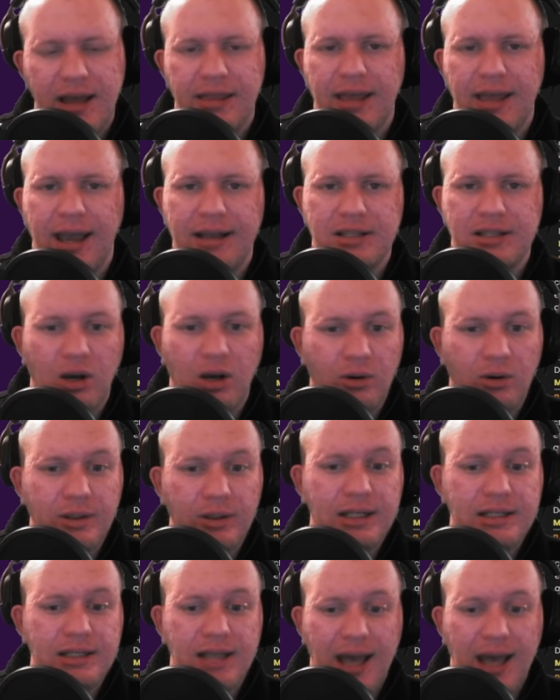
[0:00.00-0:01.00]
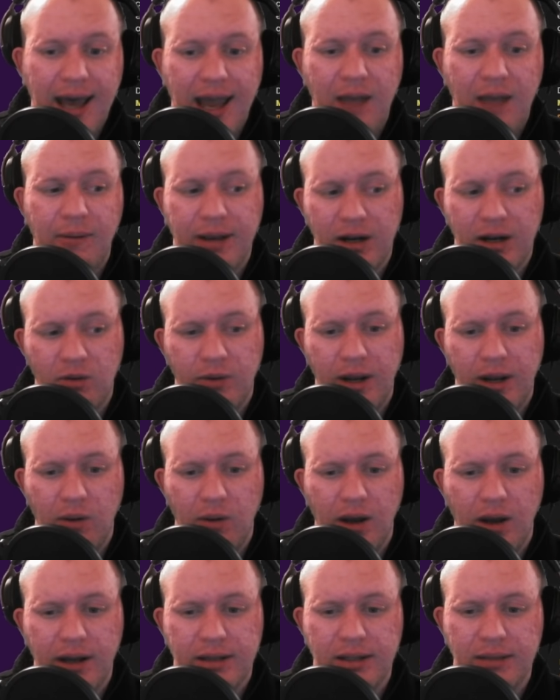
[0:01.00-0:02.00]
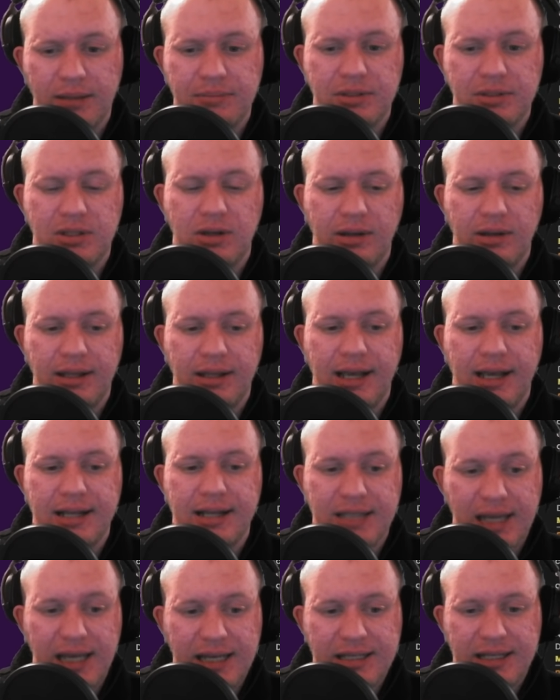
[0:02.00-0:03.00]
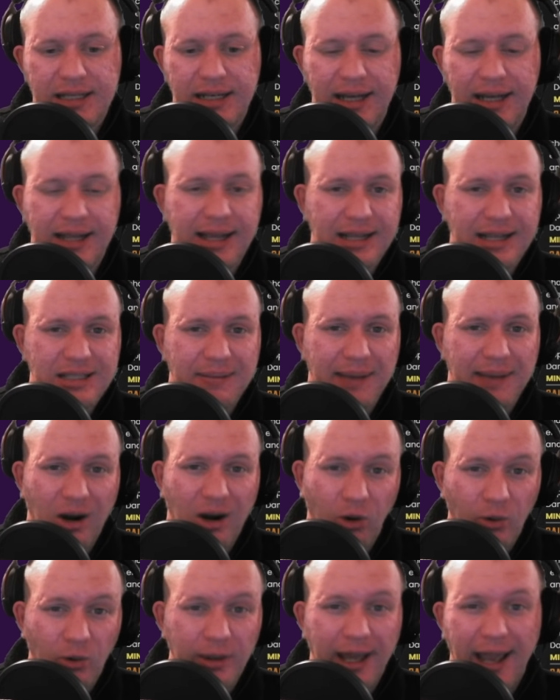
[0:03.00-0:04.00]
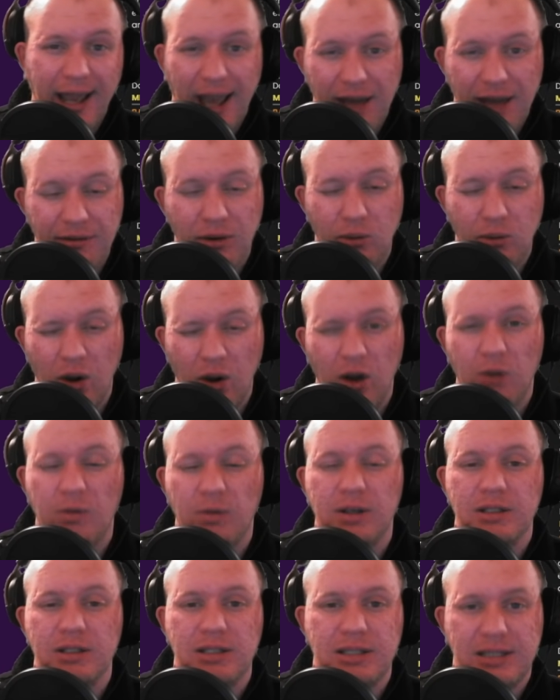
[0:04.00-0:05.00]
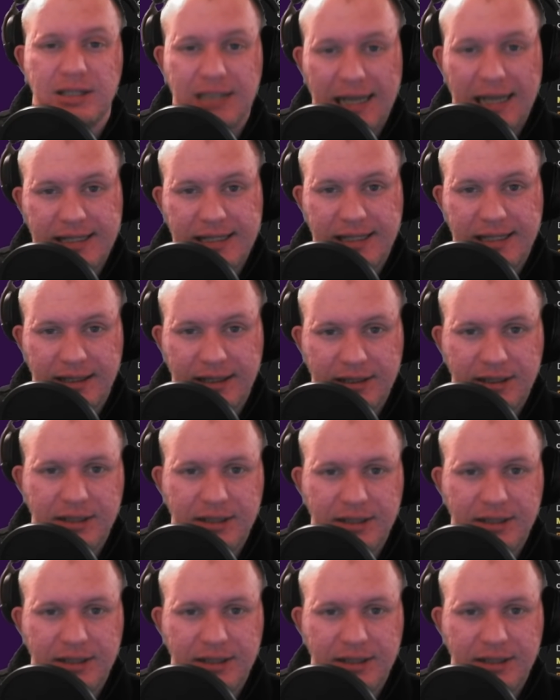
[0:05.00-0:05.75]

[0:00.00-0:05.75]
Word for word: They told us, hey, we're going to rework them so that they're decent, and that's about all they ever were, was decent.